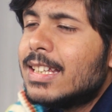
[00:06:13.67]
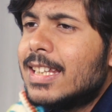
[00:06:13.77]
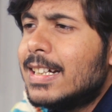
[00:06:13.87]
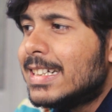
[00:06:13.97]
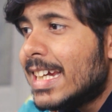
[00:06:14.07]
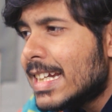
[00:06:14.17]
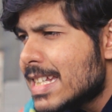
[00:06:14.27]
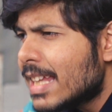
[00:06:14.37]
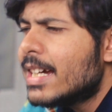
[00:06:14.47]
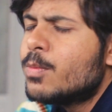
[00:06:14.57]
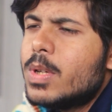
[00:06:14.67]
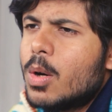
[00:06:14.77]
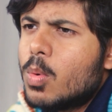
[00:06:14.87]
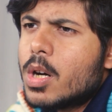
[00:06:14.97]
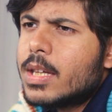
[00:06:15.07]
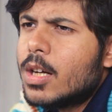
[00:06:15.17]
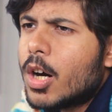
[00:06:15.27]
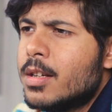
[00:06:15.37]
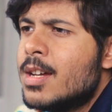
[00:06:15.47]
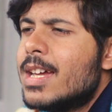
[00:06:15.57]
the data that we are
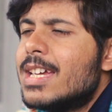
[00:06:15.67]
working on